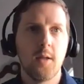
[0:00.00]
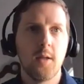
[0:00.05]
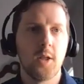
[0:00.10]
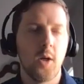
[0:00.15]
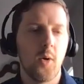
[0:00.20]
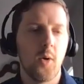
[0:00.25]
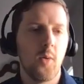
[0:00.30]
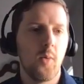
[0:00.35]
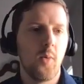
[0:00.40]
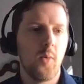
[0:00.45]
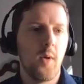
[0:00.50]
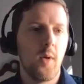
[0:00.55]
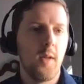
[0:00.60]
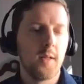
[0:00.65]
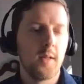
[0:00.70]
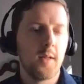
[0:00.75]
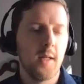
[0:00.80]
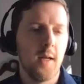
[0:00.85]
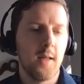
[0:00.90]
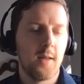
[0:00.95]
So we
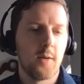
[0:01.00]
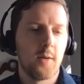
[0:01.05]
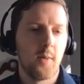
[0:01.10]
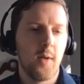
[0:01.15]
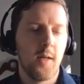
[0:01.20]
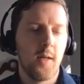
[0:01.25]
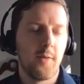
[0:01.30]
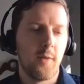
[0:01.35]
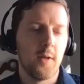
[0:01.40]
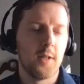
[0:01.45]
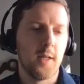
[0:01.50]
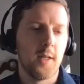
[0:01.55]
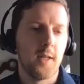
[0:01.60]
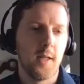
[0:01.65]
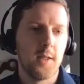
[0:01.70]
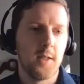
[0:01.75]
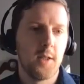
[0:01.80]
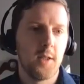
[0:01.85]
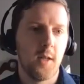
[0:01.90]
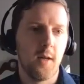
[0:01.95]
looked at three different
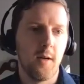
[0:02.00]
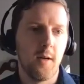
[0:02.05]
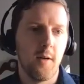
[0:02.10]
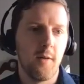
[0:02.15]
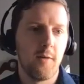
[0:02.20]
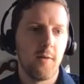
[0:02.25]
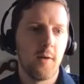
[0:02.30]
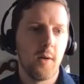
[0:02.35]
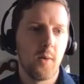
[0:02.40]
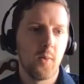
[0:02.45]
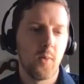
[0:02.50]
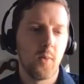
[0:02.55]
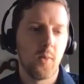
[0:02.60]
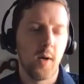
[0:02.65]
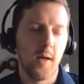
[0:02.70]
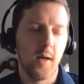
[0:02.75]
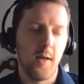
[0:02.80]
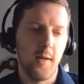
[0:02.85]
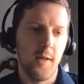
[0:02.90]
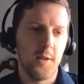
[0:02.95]
sets of
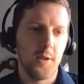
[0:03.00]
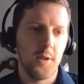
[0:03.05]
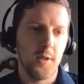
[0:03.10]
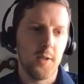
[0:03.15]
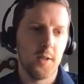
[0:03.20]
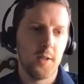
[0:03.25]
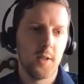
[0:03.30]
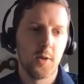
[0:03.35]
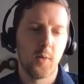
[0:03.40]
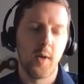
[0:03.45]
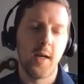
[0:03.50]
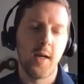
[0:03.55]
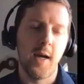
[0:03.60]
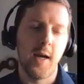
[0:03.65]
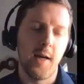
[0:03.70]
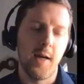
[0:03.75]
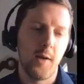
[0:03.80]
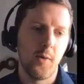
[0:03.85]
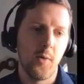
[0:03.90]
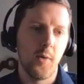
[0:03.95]
regulations, three
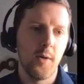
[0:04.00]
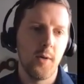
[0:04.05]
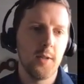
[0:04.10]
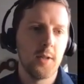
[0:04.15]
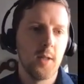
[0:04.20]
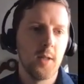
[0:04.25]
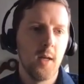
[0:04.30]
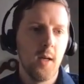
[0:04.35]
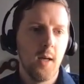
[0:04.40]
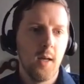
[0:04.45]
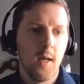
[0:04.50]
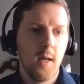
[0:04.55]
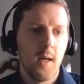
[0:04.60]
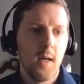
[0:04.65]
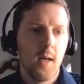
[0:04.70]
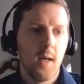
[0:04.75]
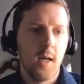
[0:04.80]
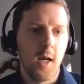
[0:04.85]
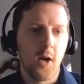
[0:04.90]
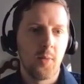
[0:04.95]
categories:
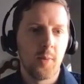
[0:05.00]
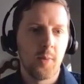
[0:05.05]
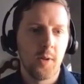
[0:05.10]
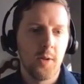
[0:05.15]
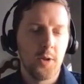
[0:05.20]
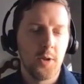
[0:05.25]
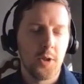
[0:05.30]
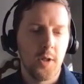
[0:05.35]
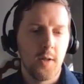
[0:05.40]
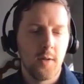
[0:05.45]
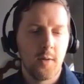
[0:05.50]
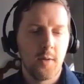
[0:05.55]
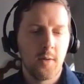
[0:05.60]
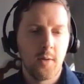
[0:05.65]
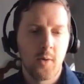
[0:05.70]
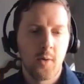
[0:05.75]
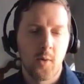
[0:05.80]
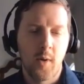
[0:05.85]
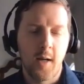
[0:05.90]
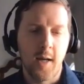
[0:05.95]
air
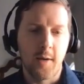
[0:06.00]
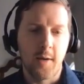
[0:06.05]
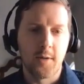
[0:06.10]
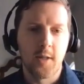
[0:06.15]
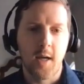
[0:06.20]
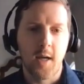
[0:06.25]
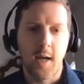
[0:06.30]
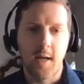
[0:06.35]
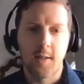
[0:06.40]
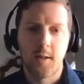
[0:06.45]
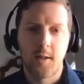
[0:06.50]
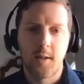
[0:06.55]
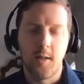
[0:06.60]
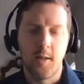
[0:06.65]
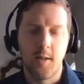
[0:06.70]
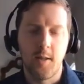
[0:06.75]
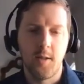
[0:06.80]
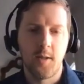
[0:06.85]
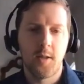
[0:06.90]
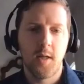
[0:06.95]
pollution, greenhouse
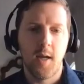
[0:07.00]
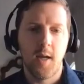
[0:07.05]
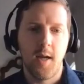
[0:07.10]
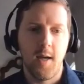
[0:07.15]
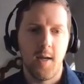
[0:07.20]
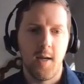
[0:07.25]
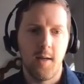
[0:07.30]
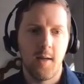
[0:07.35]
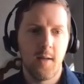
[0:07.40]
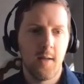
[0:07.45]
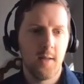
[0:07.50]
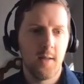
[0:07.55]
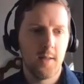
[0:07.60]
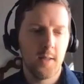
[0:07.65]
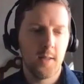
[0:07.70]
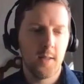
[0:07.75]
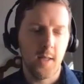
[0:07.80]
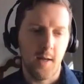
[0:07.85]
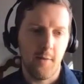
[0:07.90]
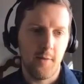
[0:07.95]
gases, and
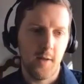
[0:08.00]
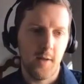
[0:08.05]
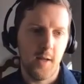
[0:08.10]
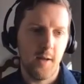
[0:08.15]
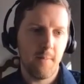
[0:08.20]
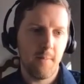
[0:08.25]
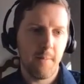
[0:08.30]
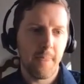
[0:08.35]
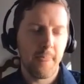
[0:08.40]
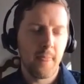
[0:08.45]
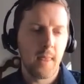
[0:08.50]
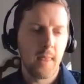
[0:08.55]
safety.